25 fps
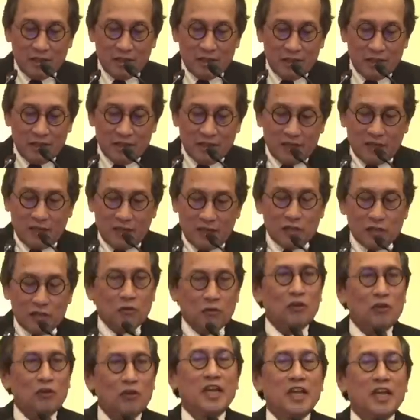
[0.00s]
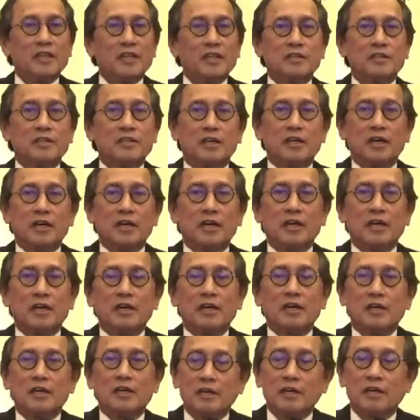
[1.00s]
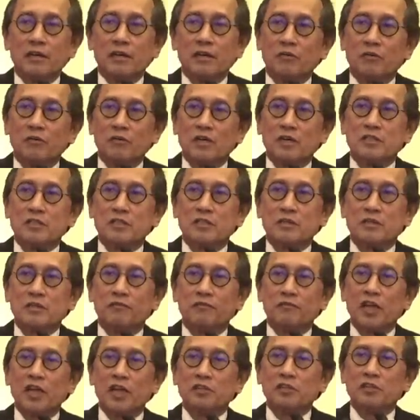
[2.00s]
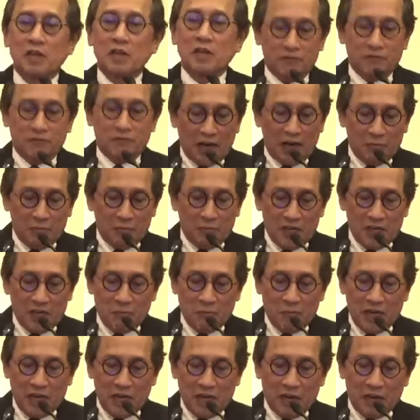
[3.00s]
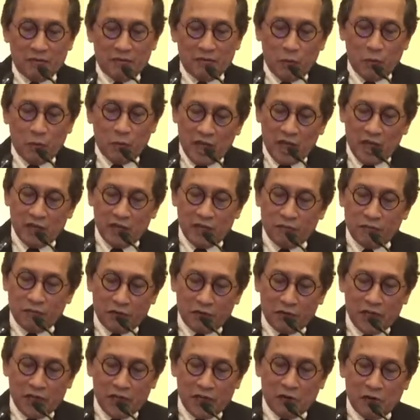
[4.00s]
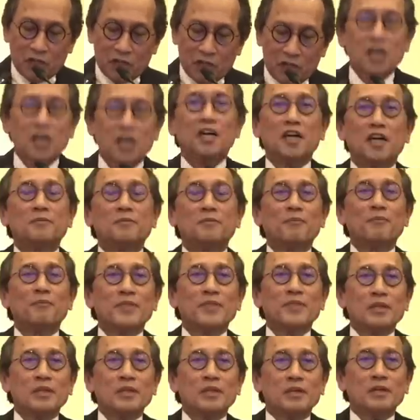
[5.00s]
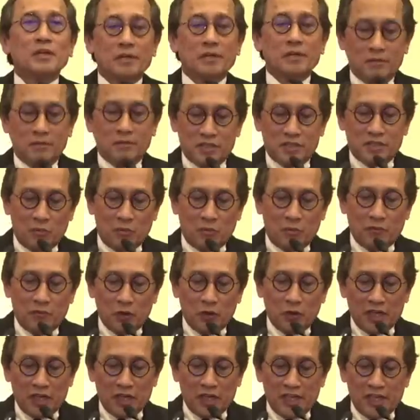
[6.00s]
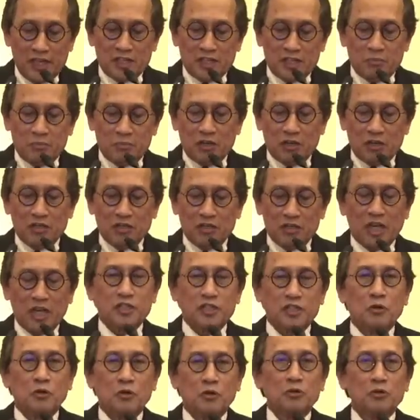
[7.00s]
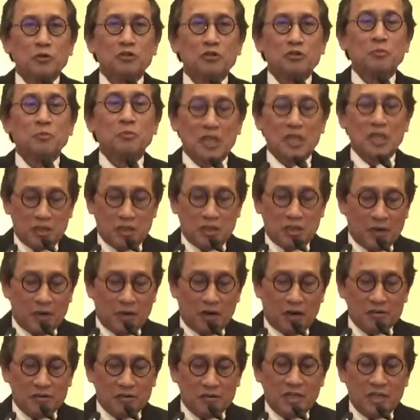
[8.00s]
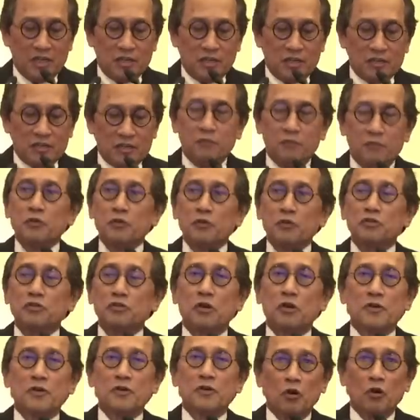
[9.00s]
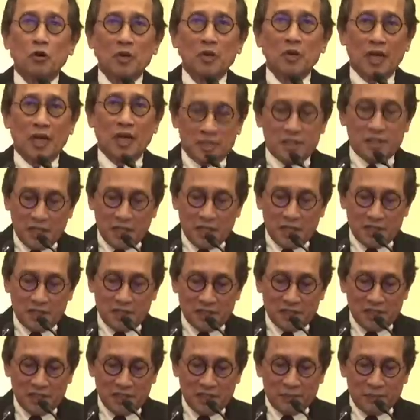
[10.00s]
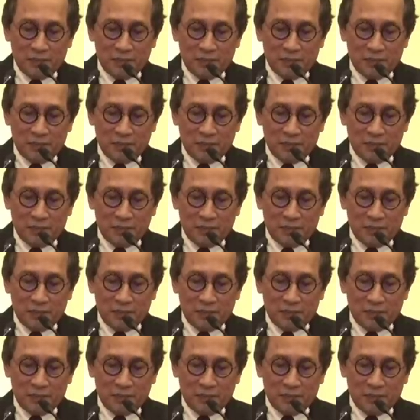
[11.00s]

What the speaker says: Now, the thought that it was folly to invite me may well have already occurred to some of you at least, because I chose to speak about the future of global uncertainty.